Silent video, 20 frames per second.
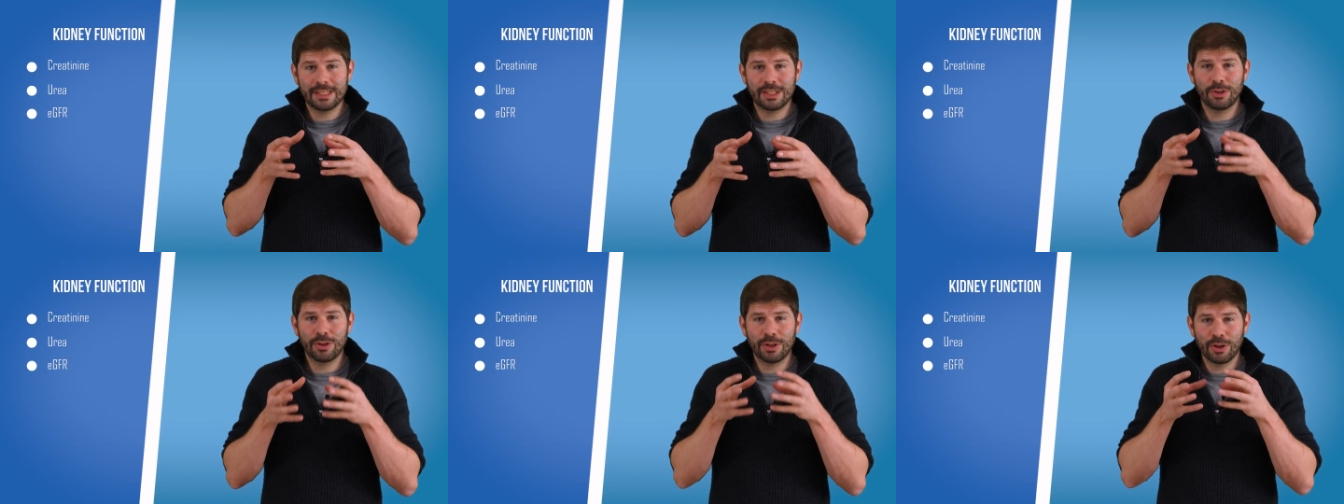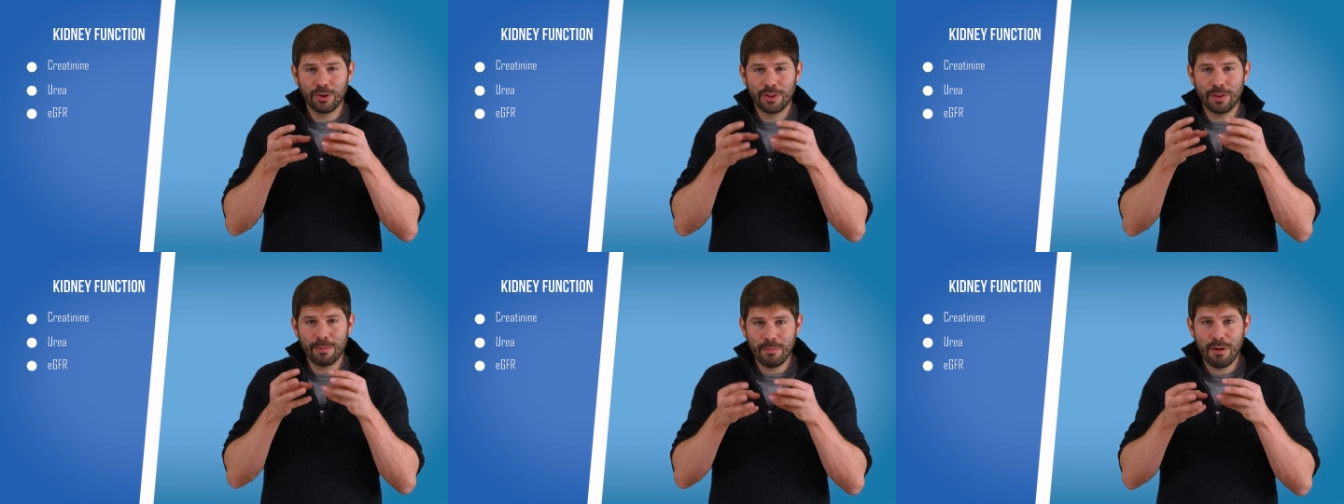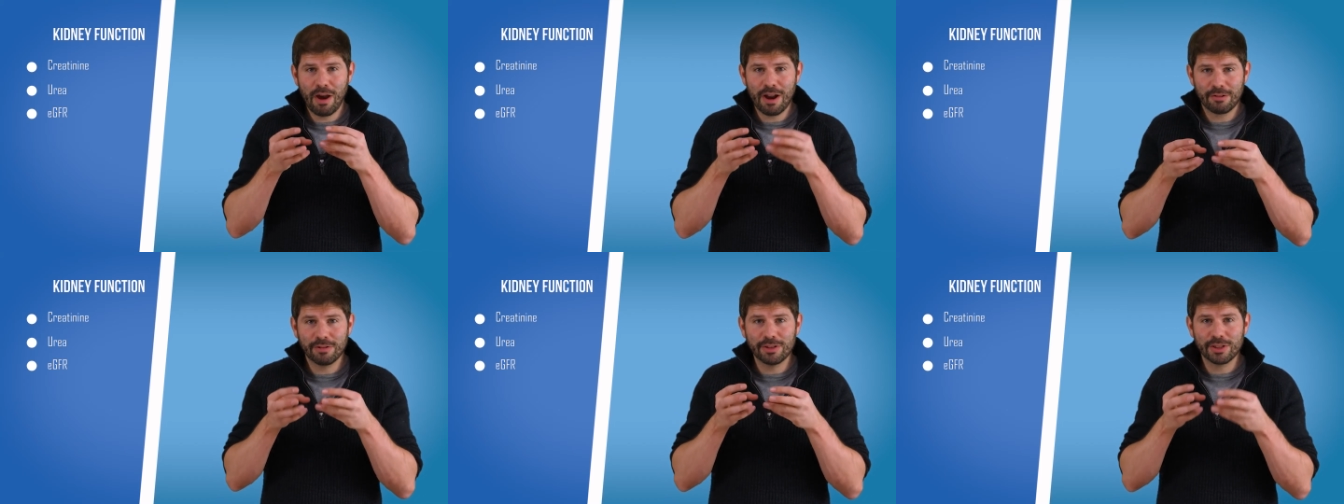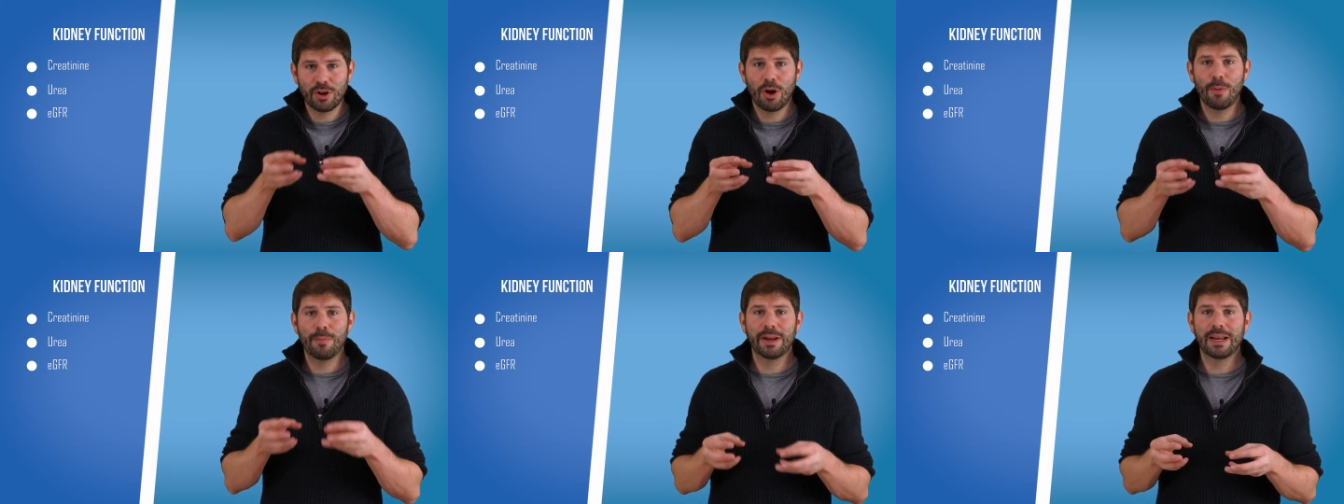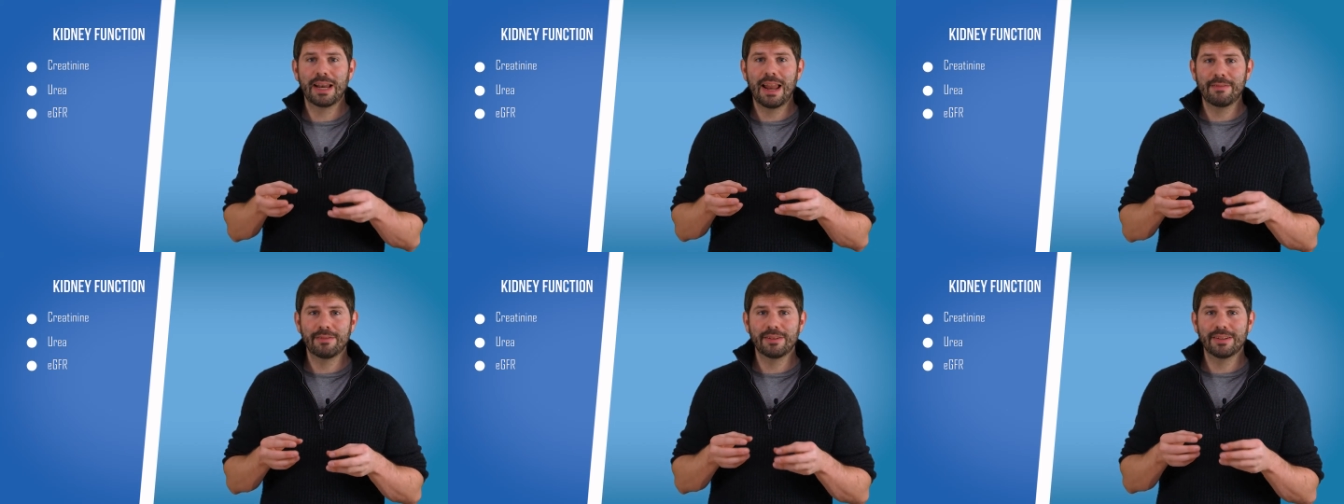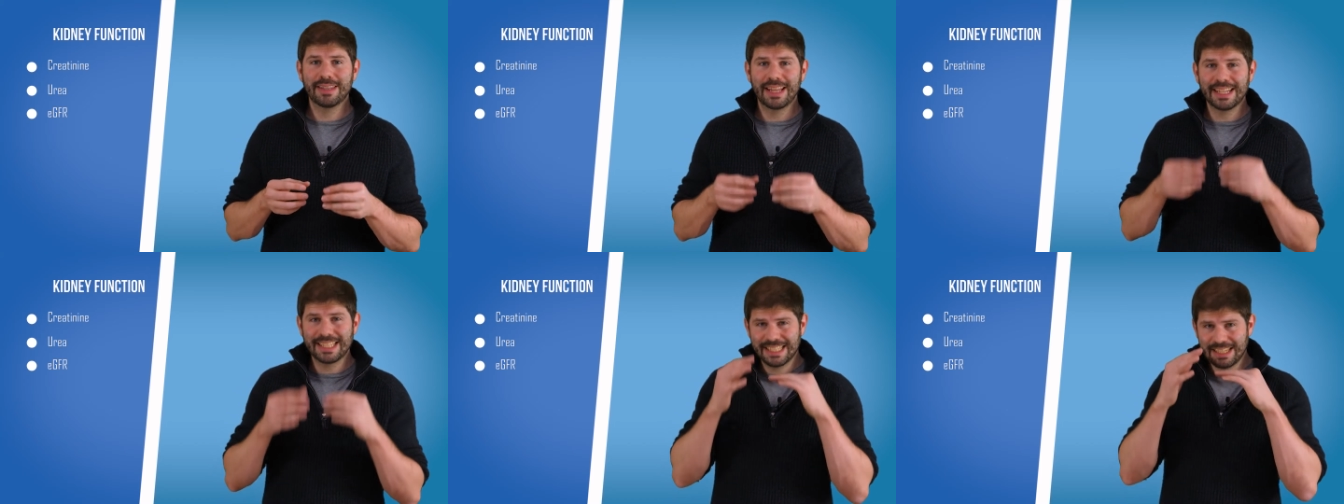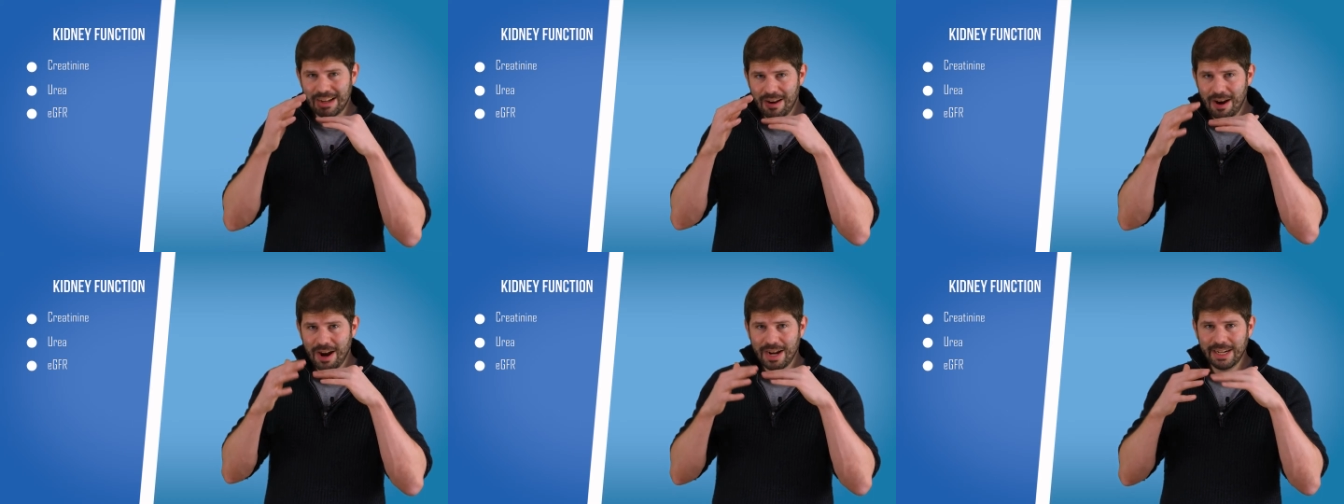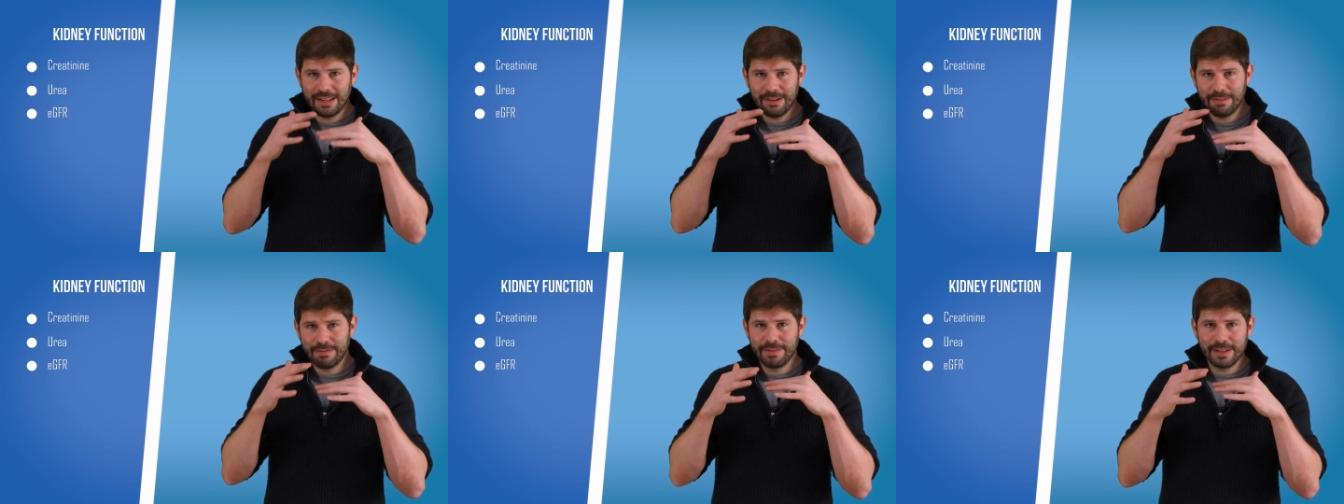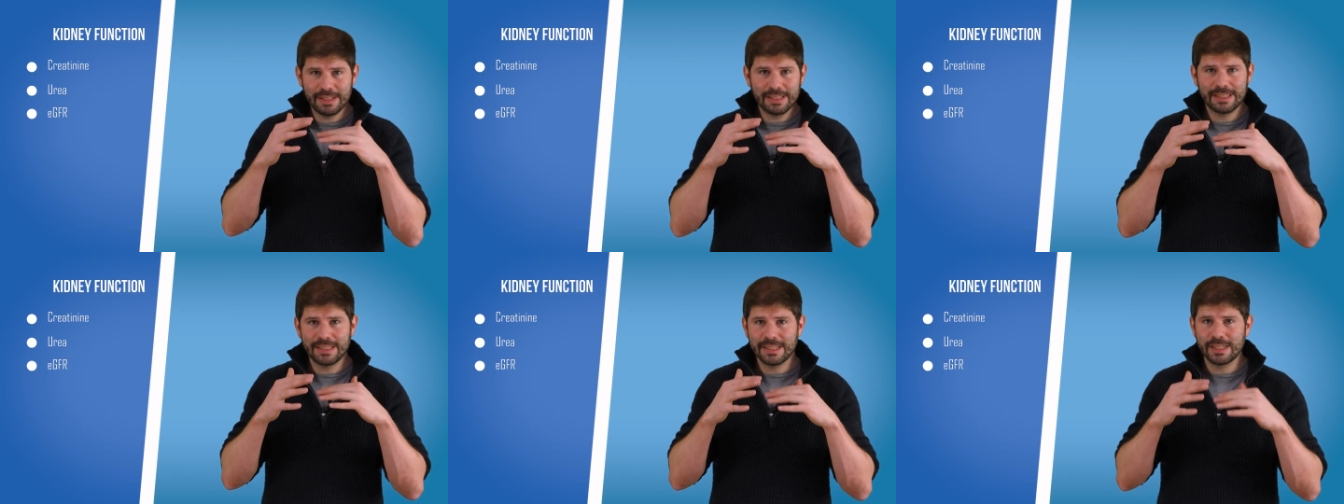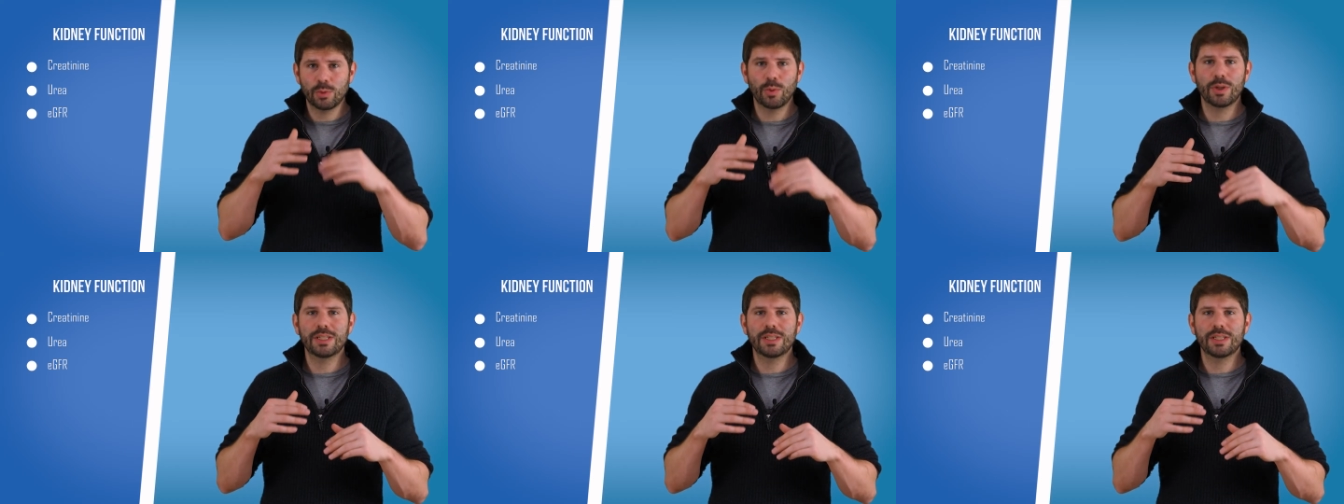are doing on the microscopic level. They're tiny filters